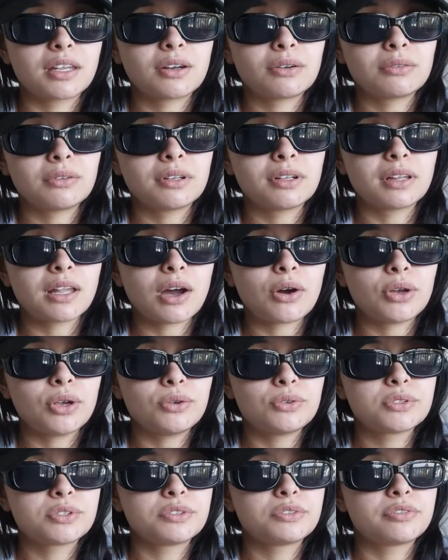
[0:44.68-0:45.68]
They don't allow
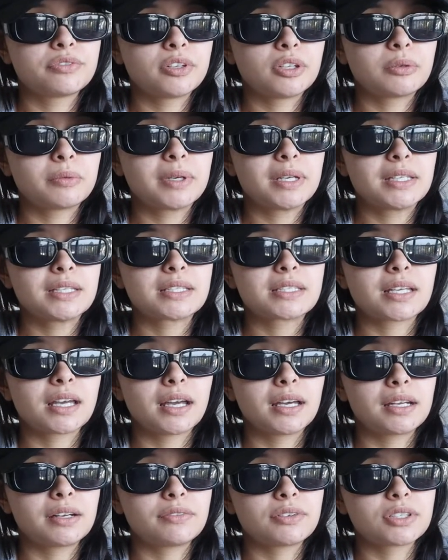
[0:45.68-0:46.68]
you to film
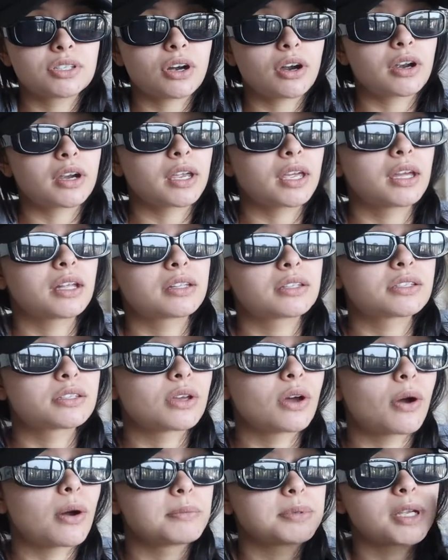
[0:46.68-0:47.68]
inside of a Target,
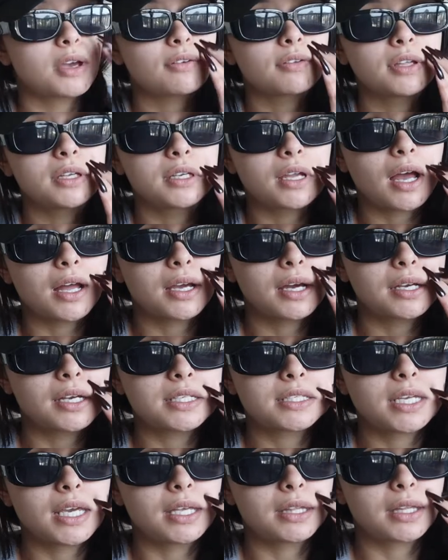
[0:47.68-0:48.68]
so I'm definitely not gonna
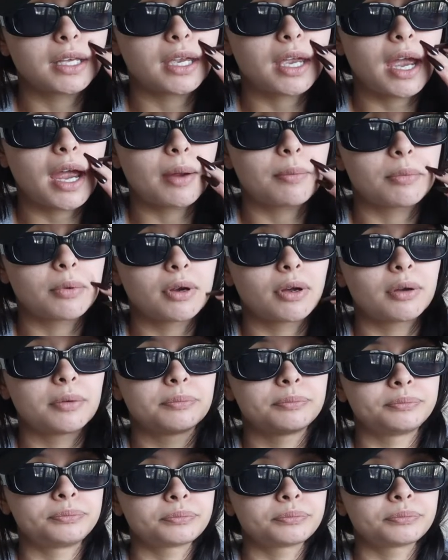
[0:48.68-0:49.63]
take the camera.